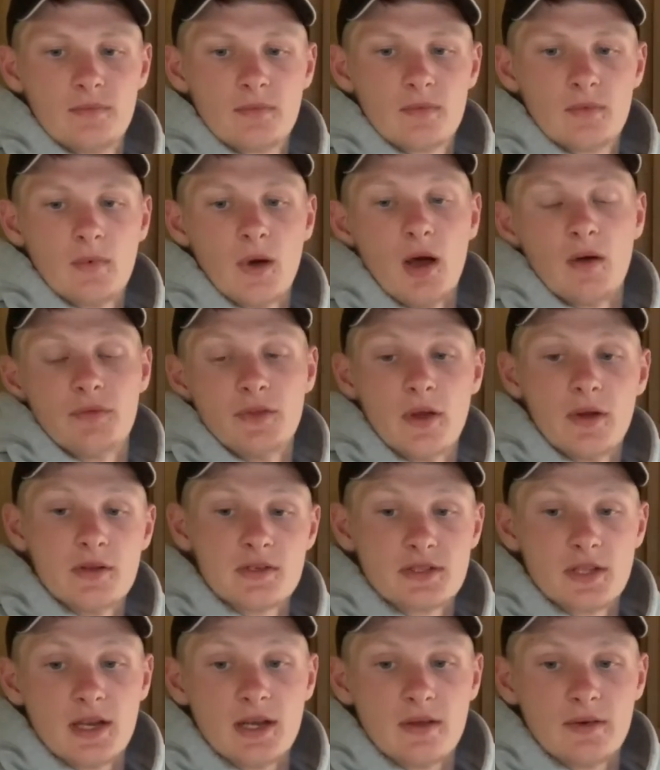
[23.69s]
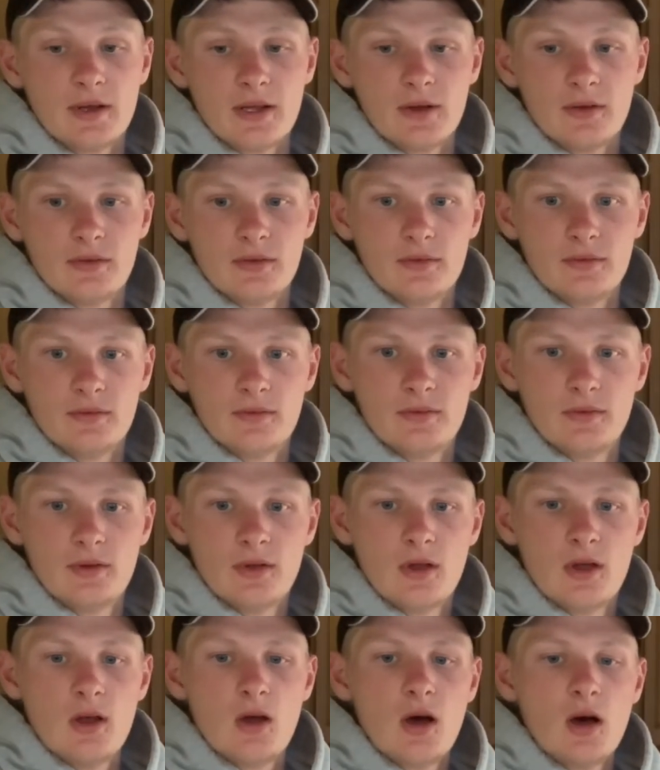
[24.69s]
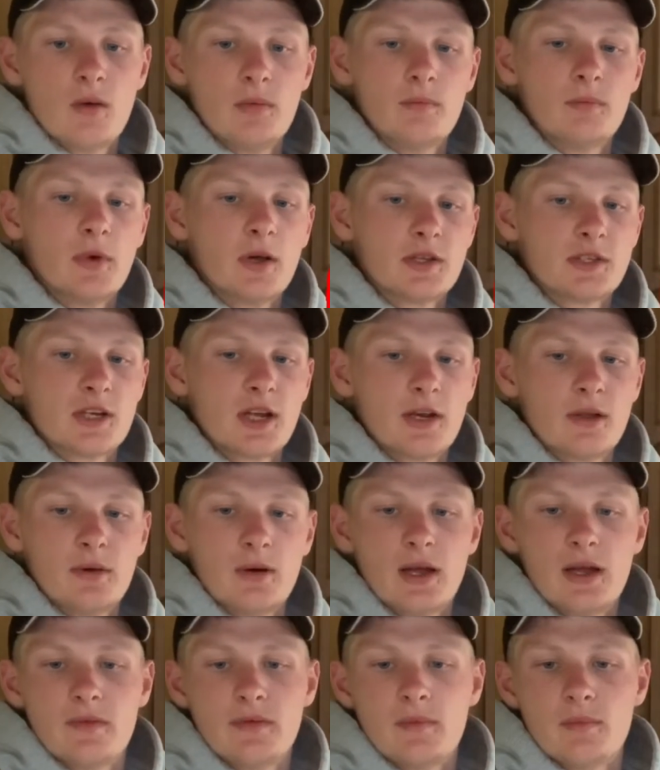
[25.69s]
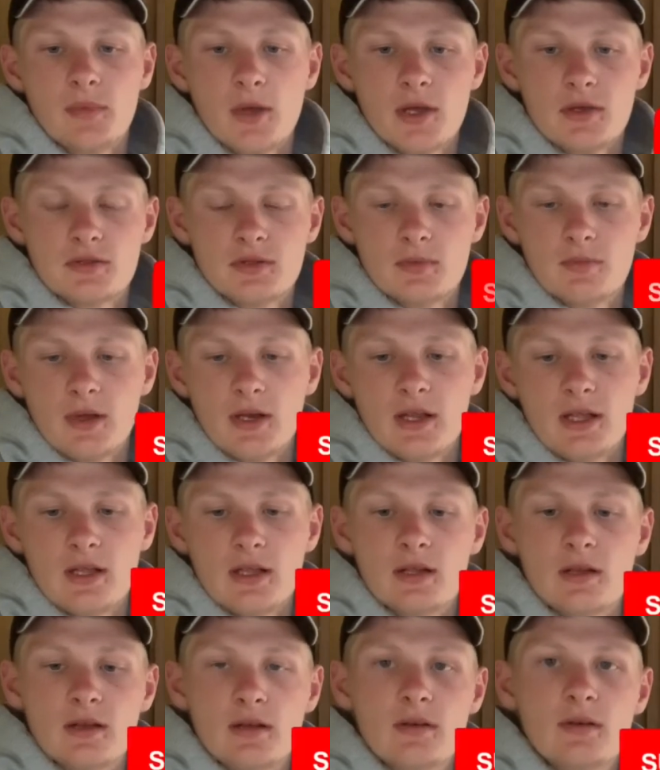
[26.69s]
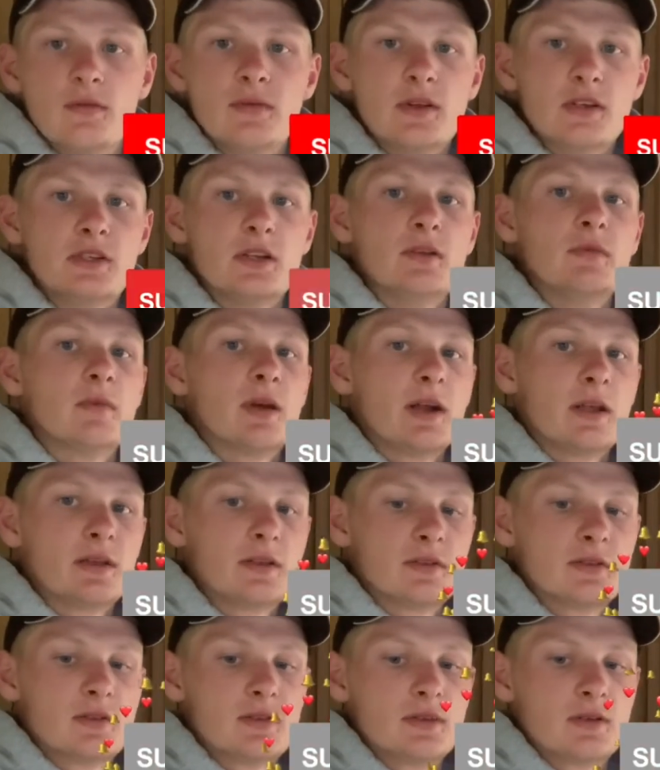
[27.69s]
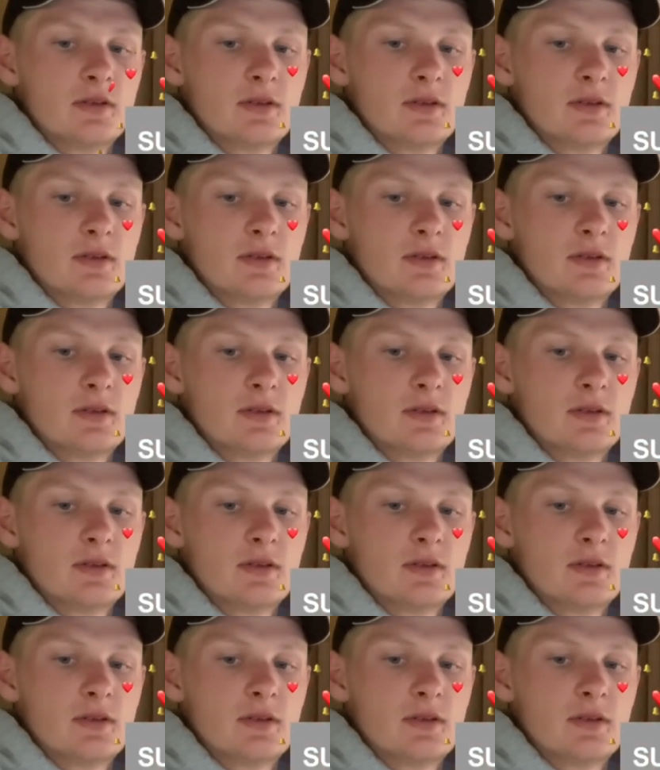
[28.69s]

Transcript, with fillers: well, I've noticed anyway on on my channel, I haven't posted many fishing rigs,